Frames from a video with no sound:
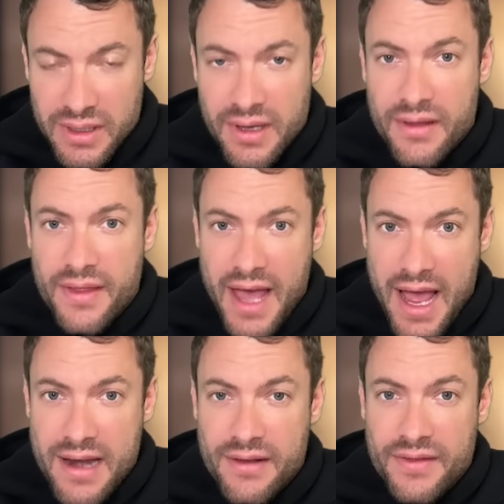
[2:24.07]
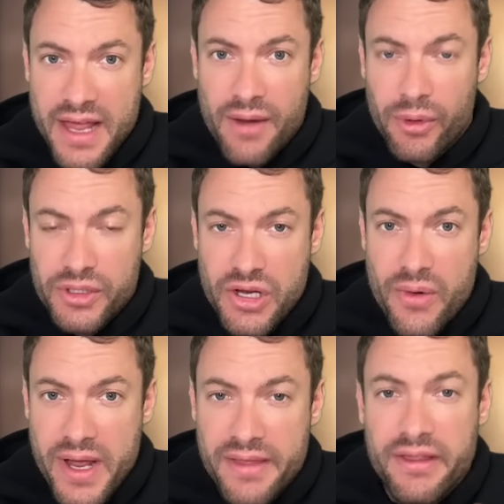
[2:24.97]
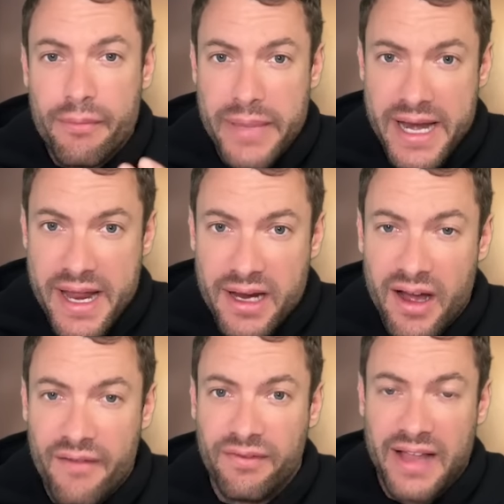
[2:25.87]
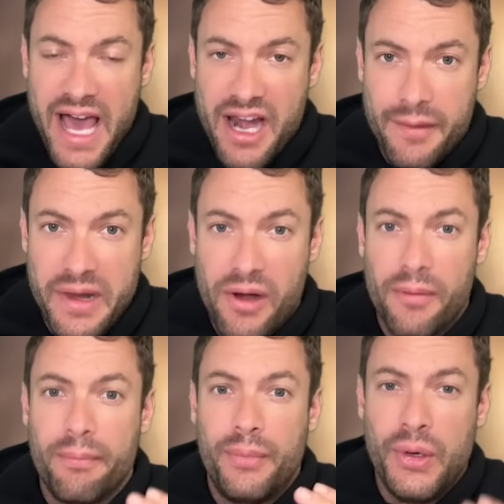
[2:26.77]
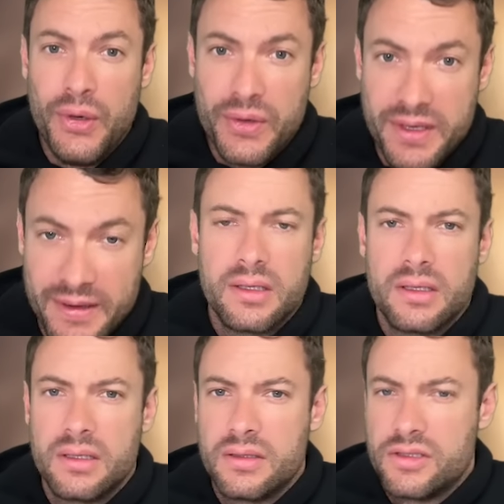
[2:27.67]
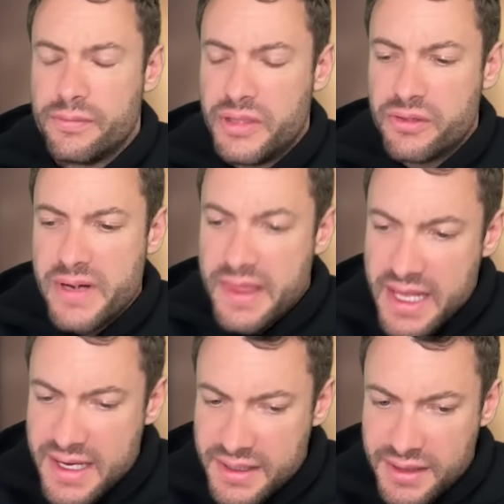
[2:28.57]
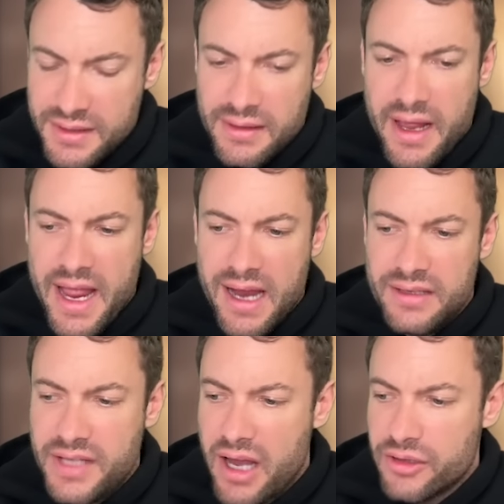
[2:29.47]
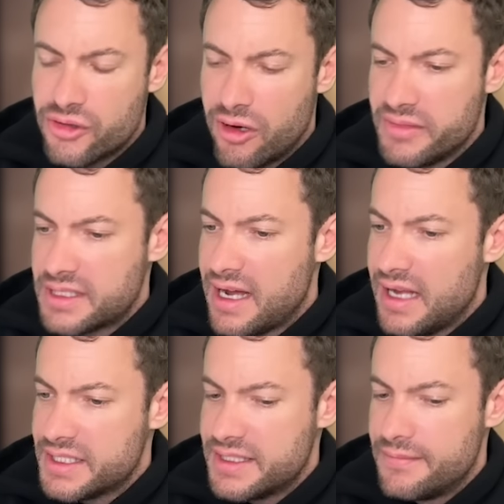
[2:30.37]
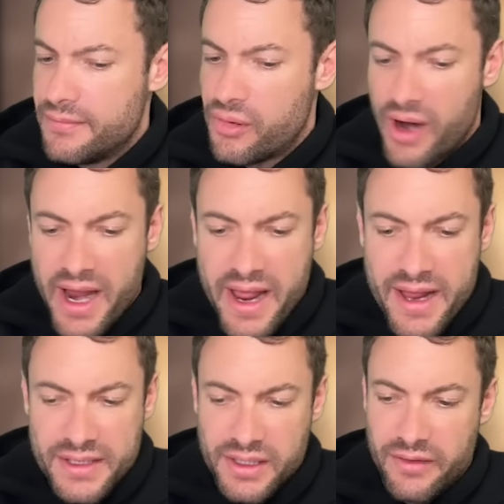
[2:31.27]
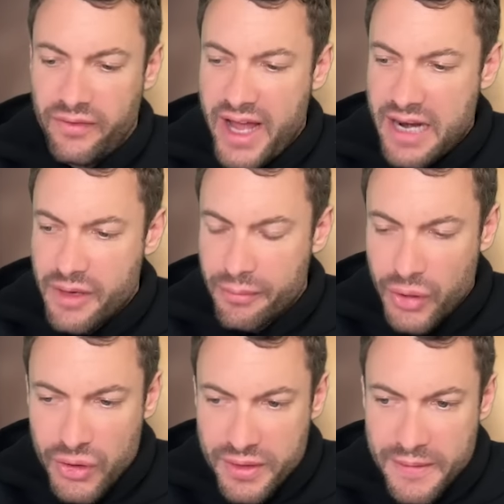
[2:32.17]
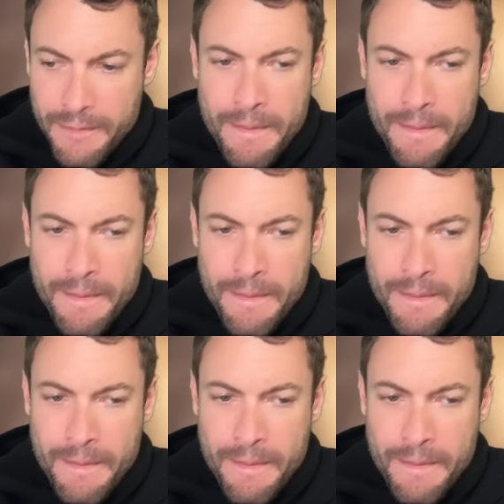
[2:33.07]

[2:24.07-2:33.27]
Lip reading: that they were doing the bidding of Vladimir Putin. So between this and Donald Trump's constant praise of Vladimir Putin